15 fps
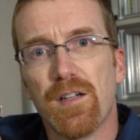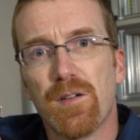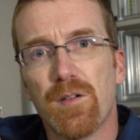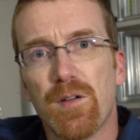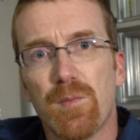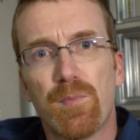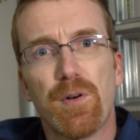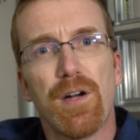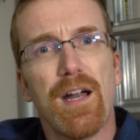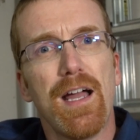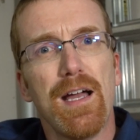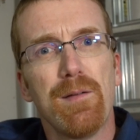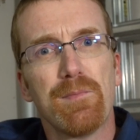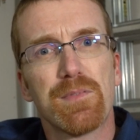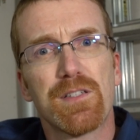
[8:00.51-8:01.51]
Er,
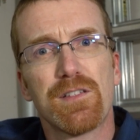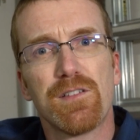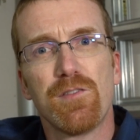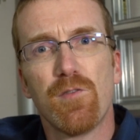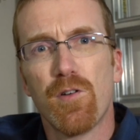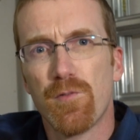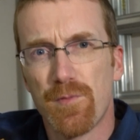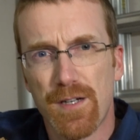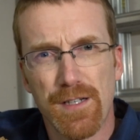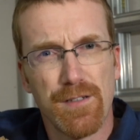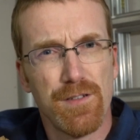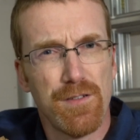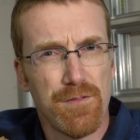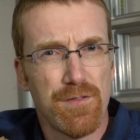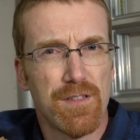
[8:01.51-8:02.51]
perhaps you
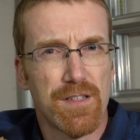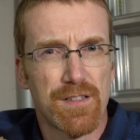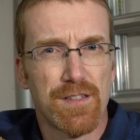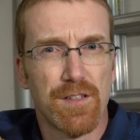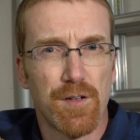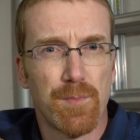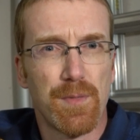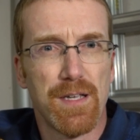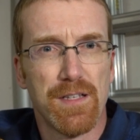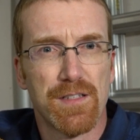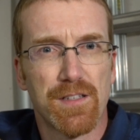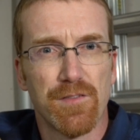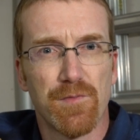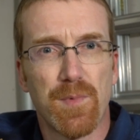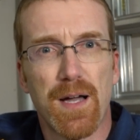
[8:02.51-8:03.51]
already knew this little
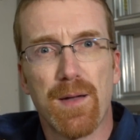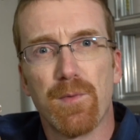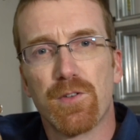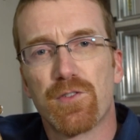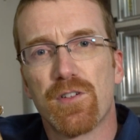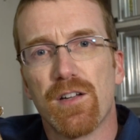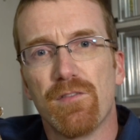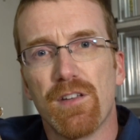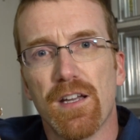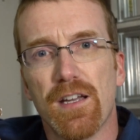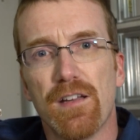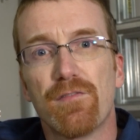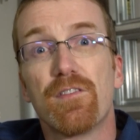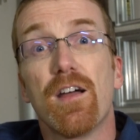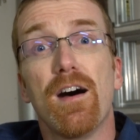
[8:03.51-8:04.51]
piece of Bible
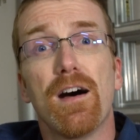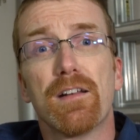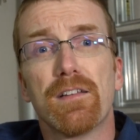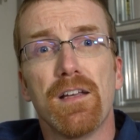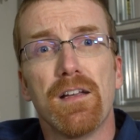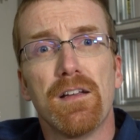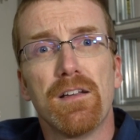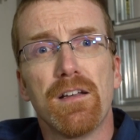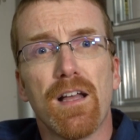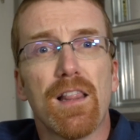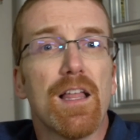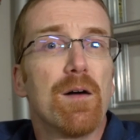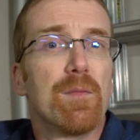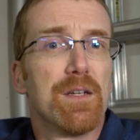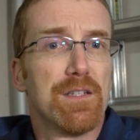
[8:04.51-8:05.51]
trivia. If not,
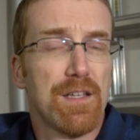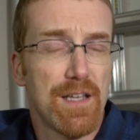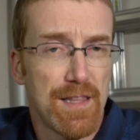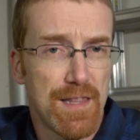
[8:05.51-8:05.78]
allow me to